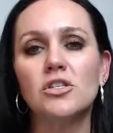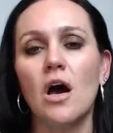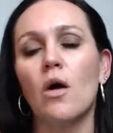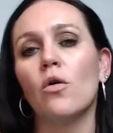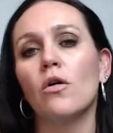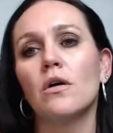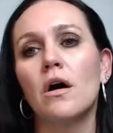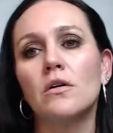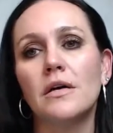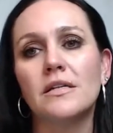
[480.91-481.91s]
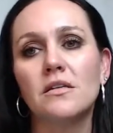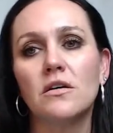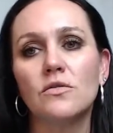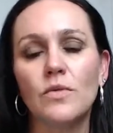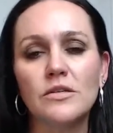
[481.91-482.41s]
jaw, or it's
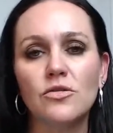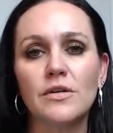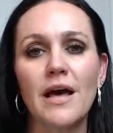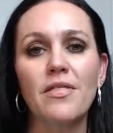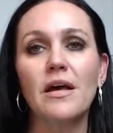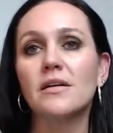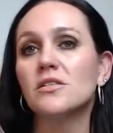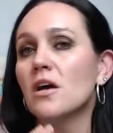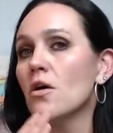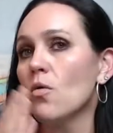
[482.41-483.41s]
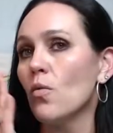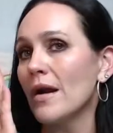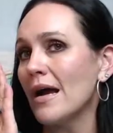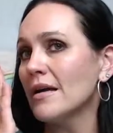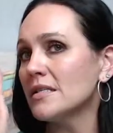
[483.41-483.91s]
called retronaphia. So when
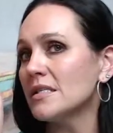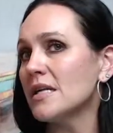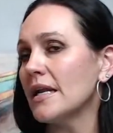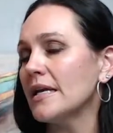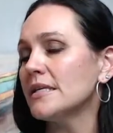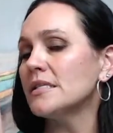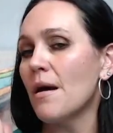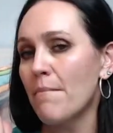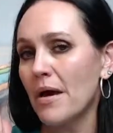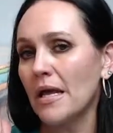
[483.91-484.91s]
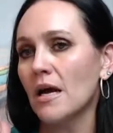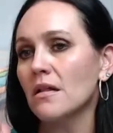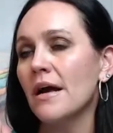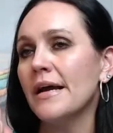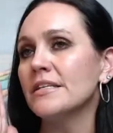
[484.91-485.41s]
I study somebody, a
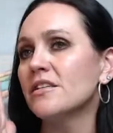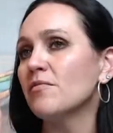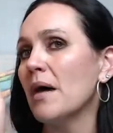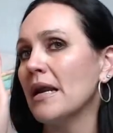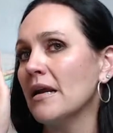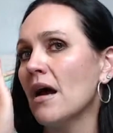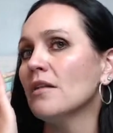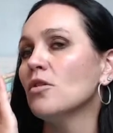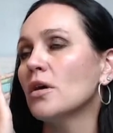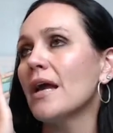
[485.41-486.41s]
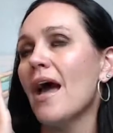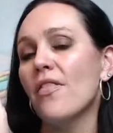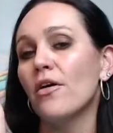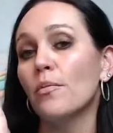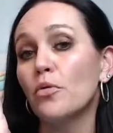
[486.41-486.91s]
client of mine, and I look at
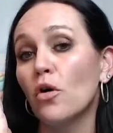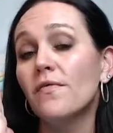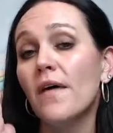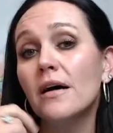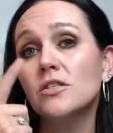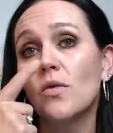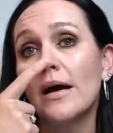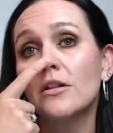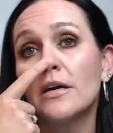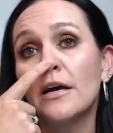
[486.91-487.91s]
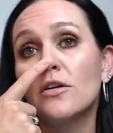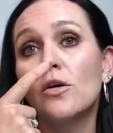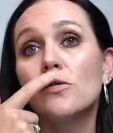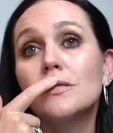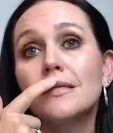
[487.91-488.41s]
their profile, so I look at
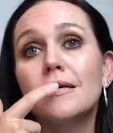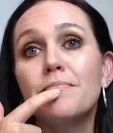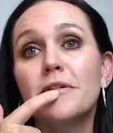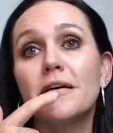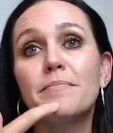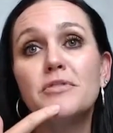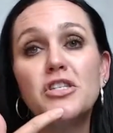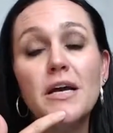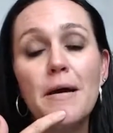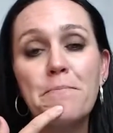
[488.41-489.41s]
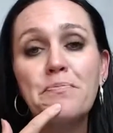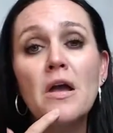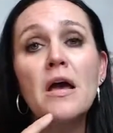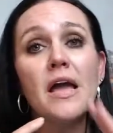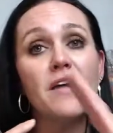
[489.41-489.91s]
nose, lip, chin,
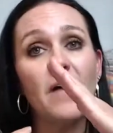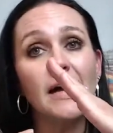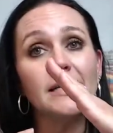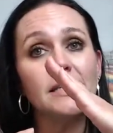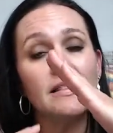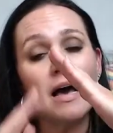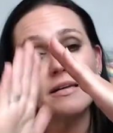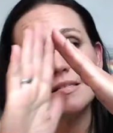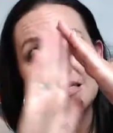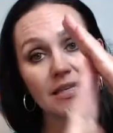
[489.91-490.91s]
if I see that